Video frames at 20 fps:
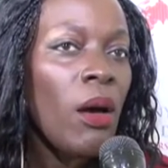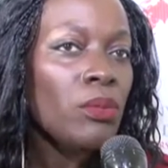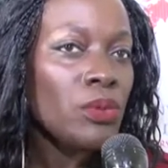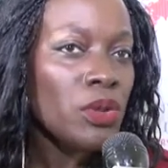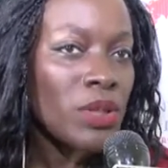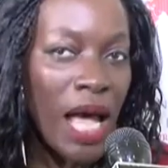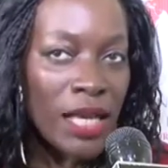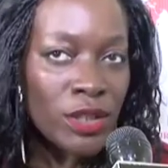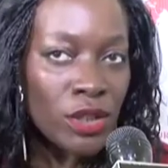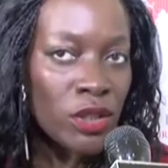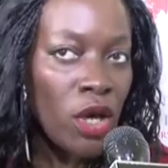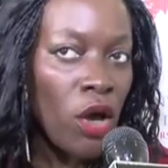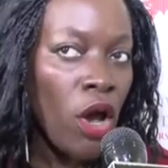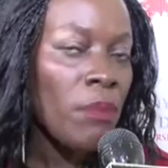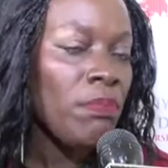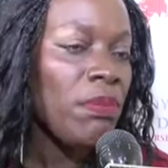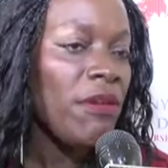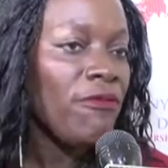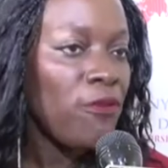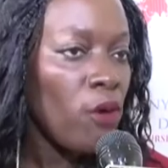So as you
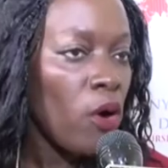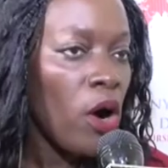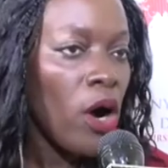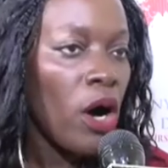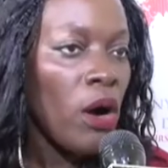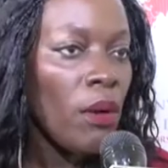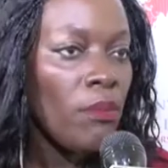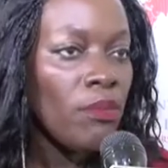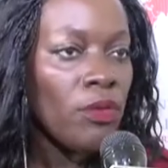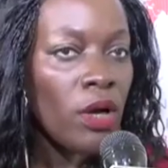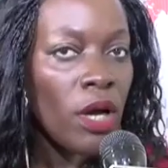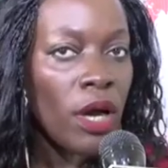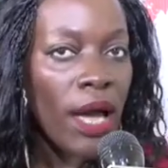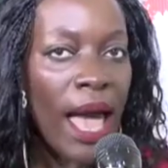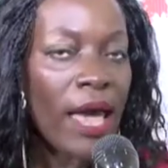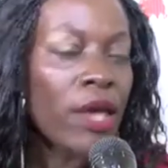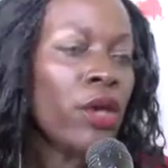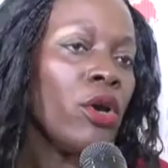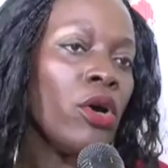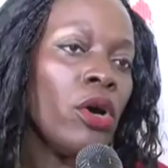heard before, the
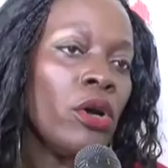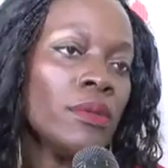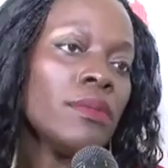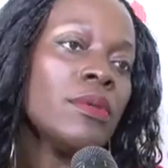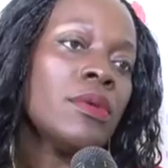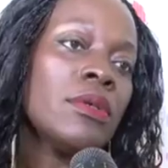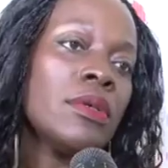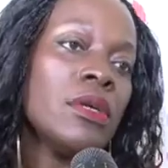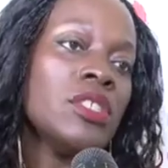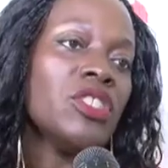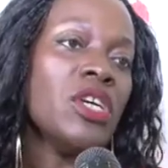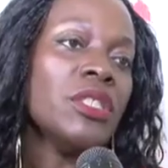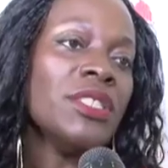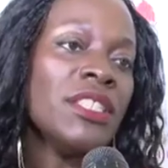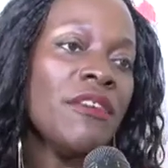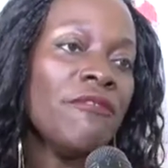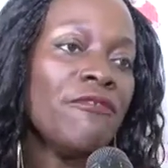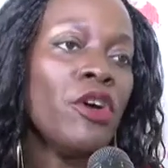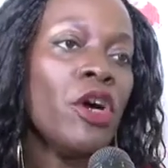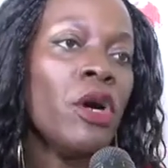Accurate
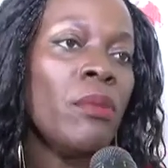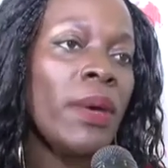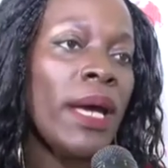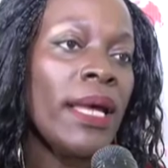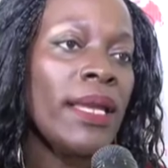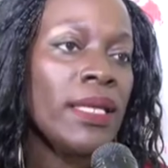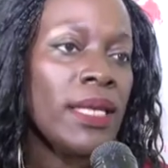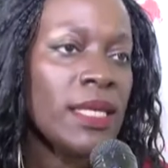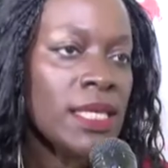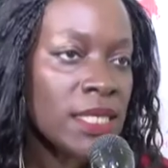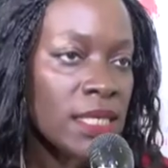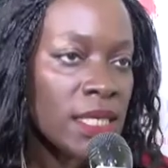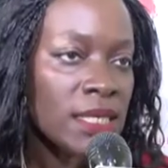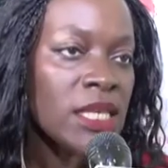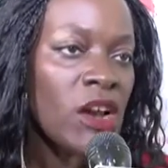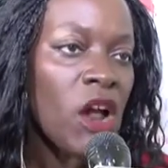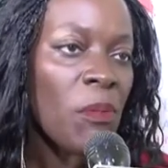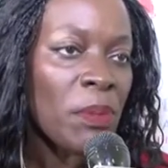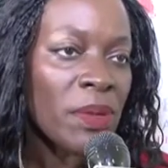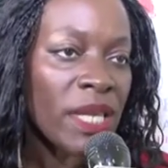consulting firm and his
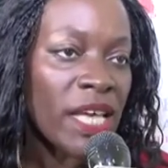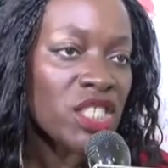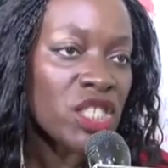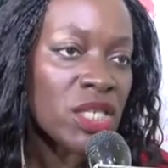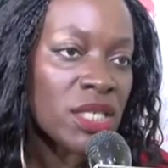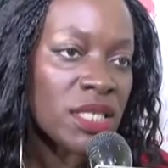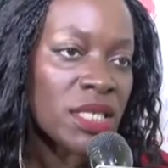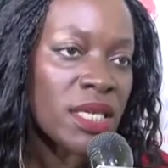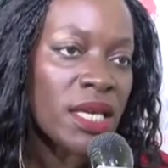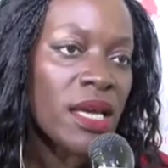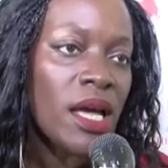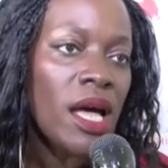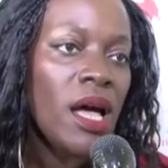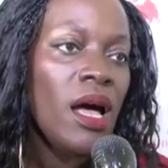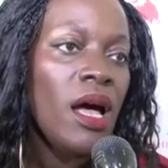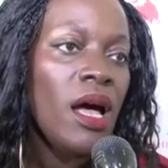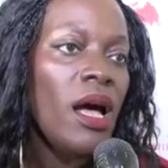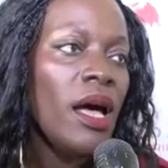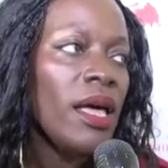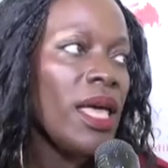development agency
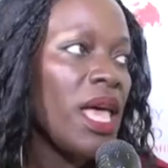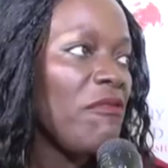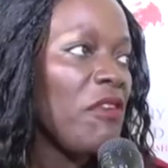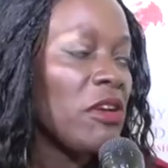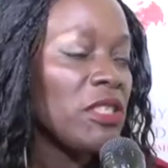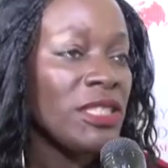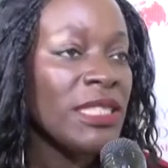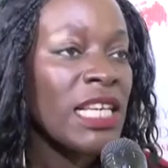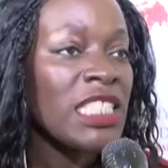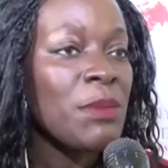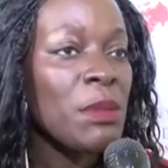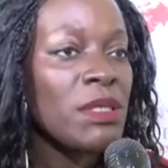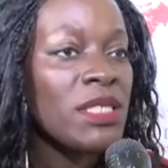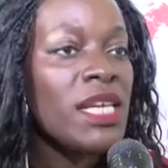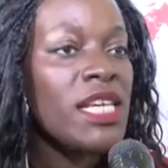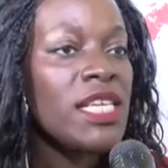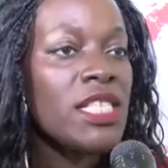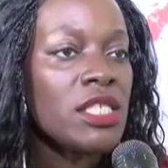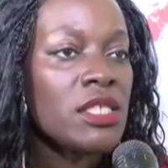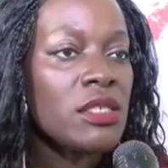gave us the
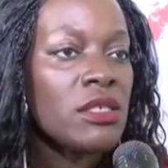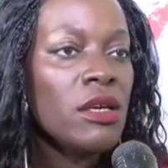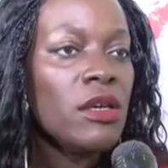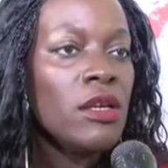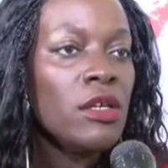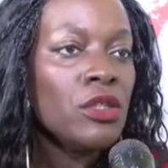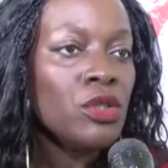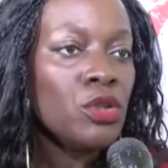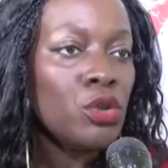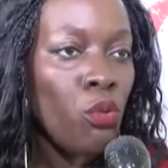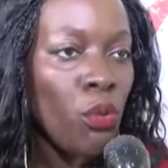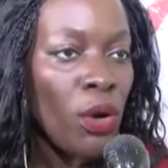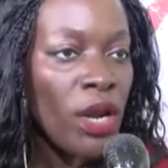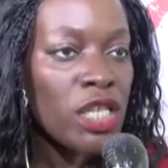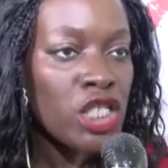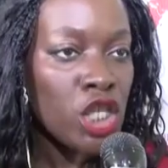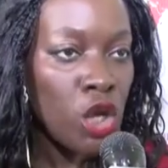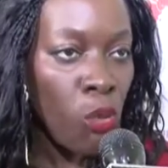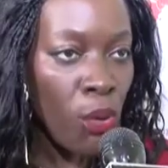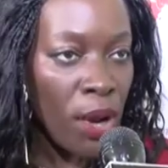expertise to
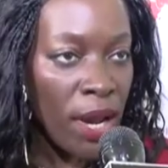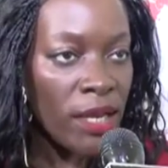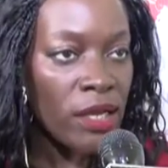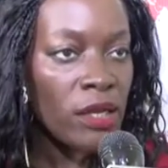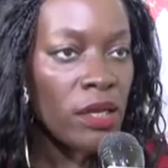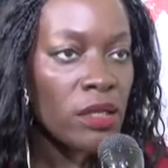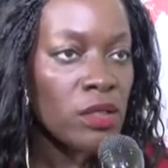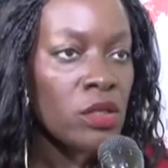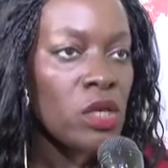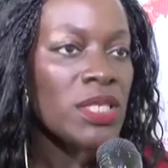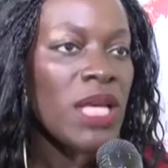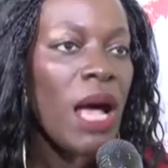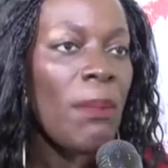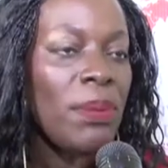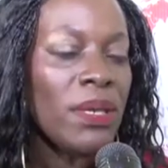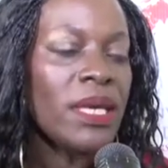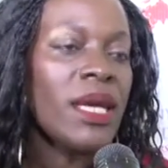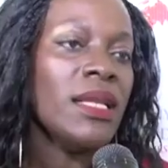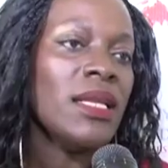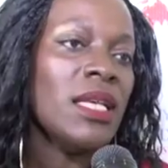really screen those
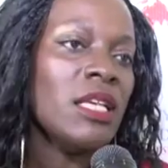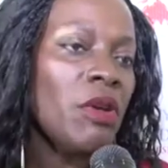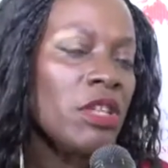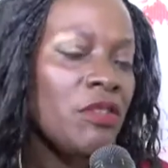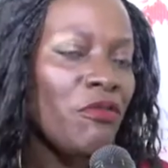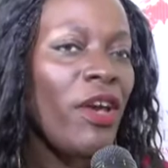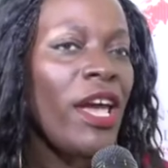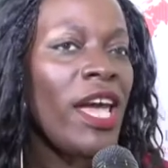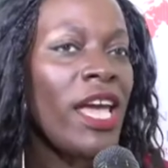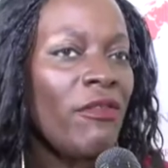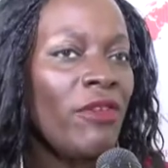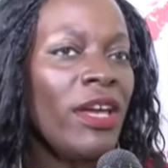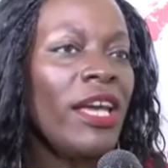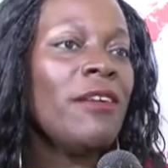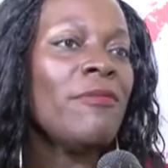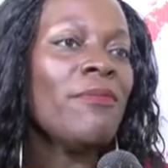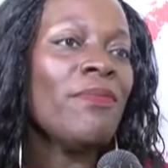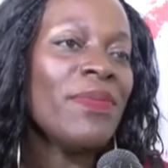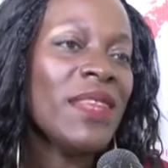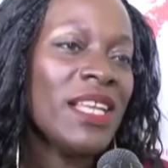applicants. It was very,
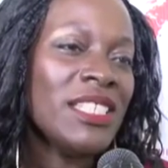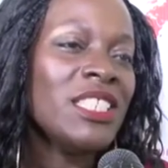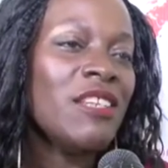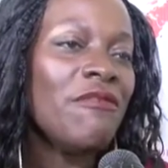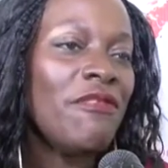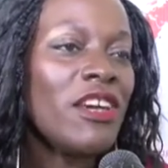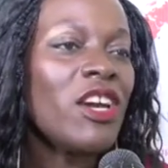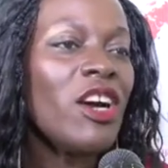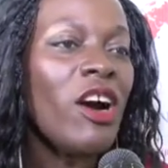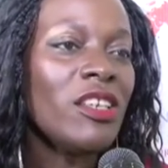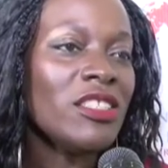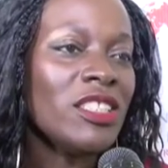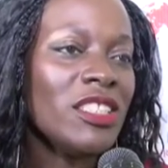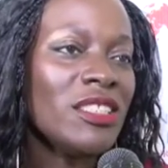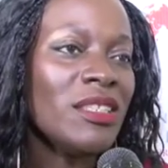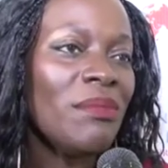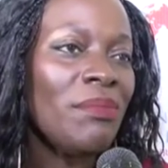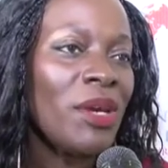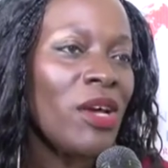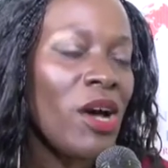very
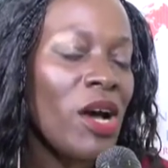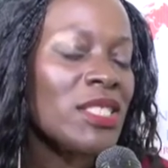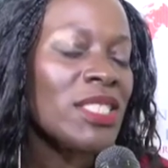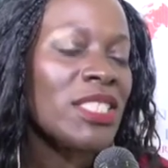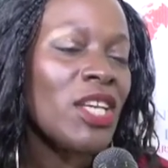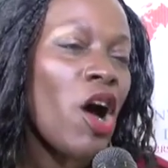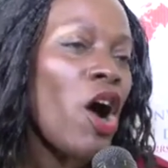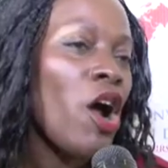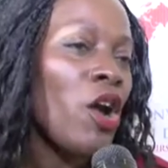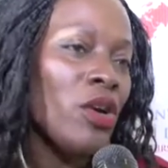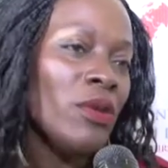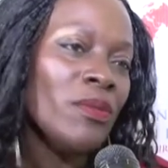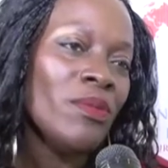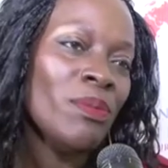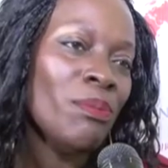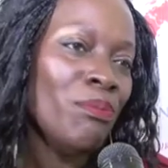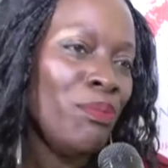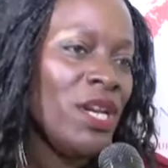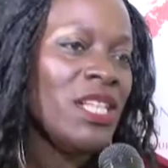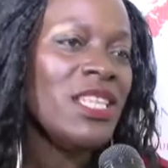difficult because they're all
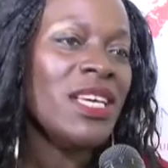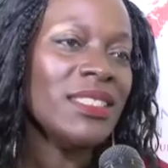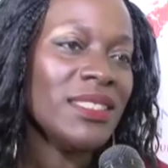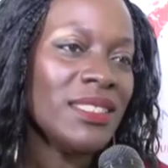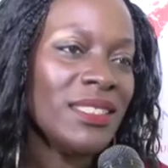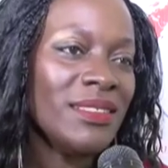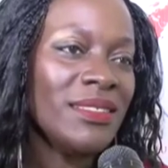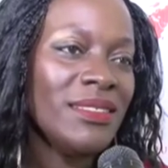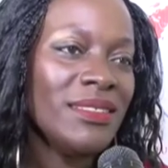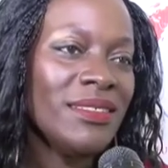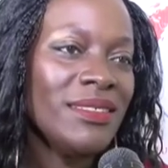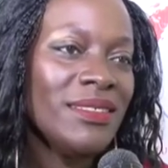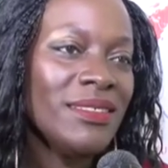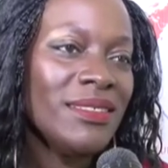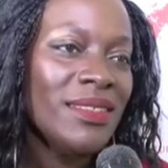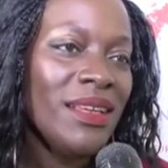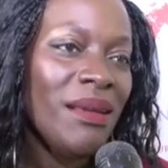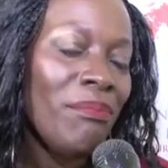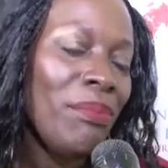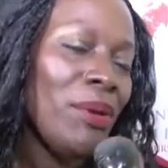brilliant,
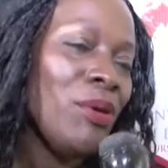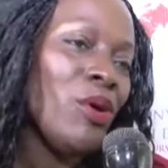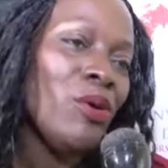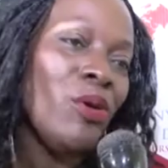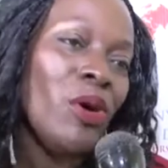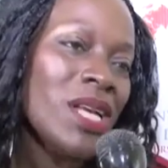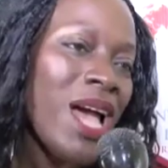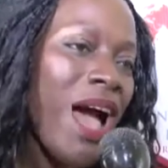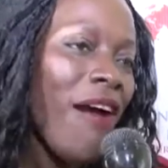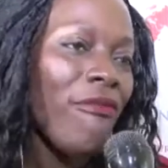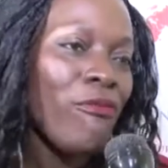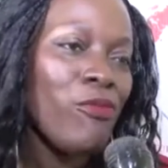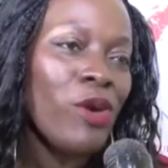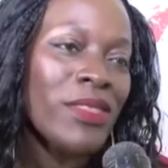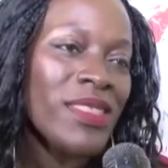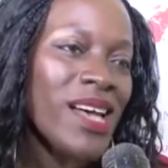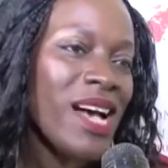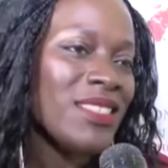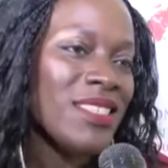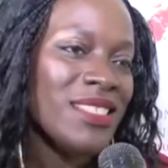but you only have
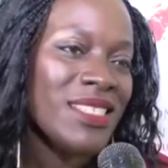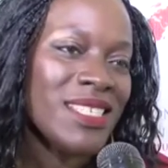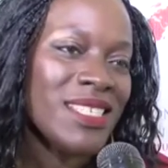1,000